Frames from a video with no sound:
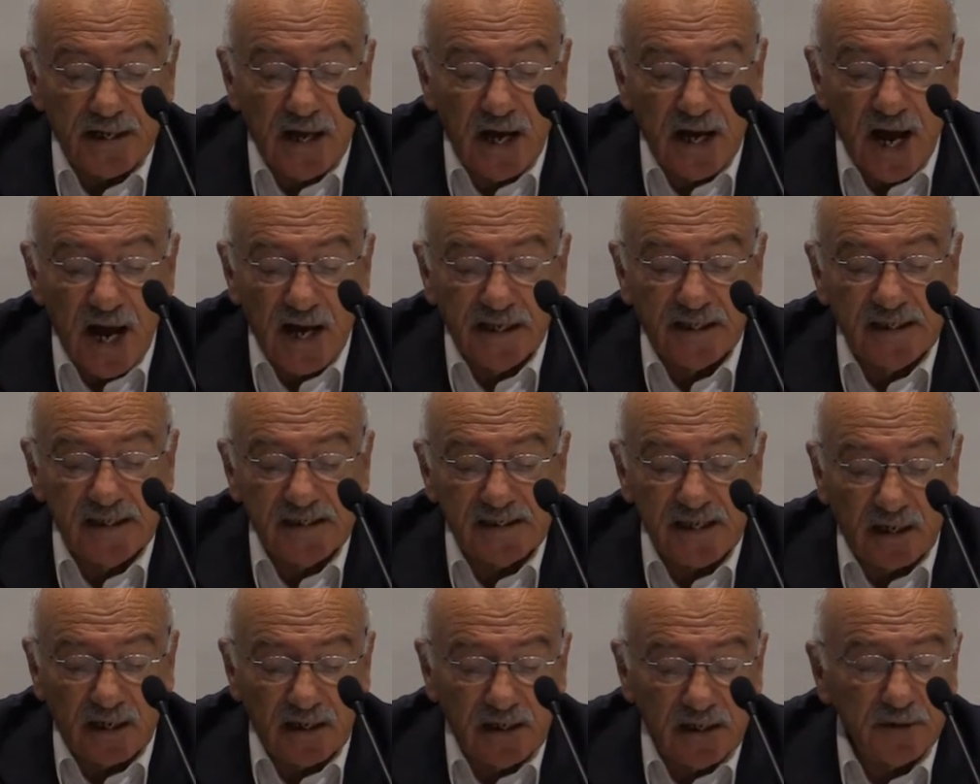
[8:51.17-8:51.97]

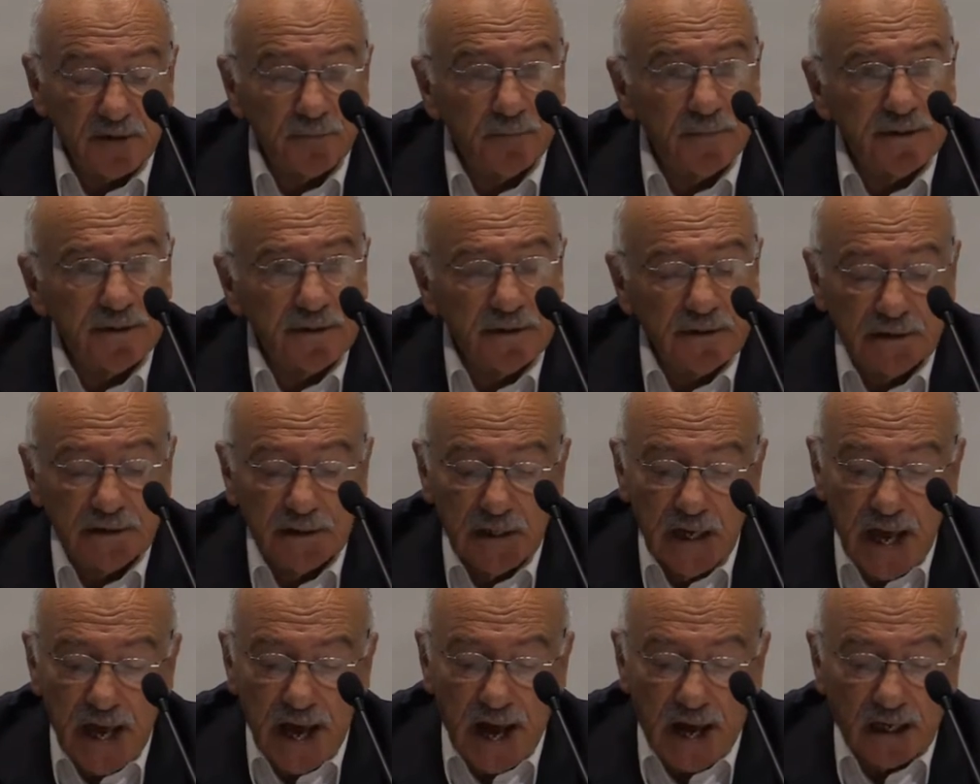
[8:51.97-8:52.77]
these new
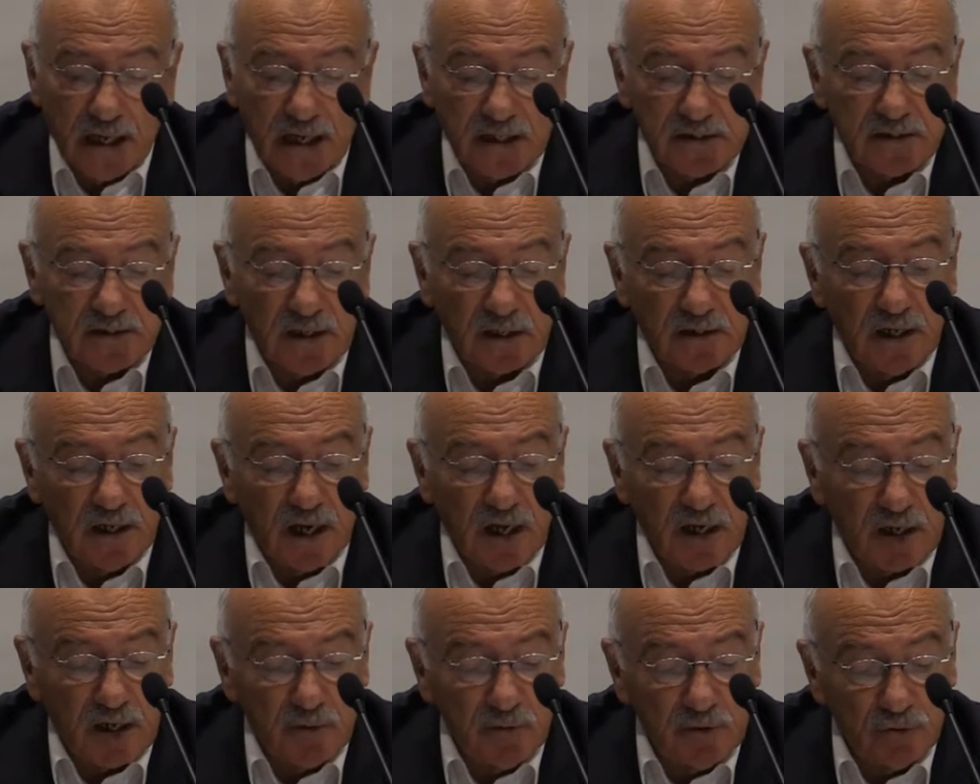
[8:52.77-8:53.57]
inventions have
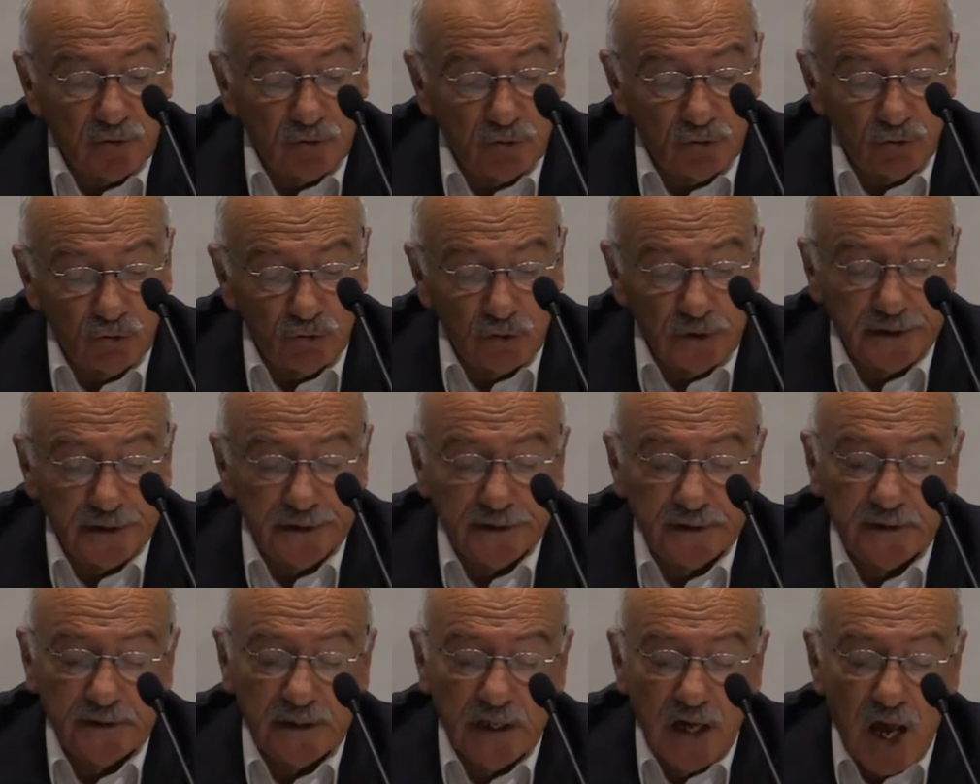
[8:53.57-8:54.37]
served to this end.
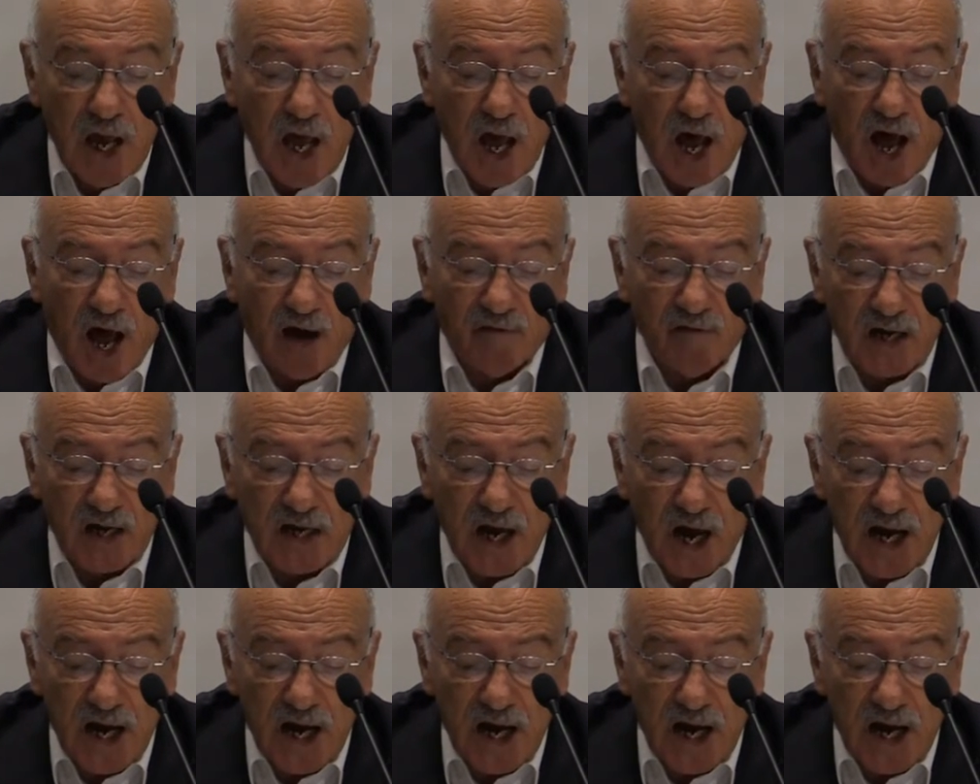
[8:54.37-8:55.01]
Especially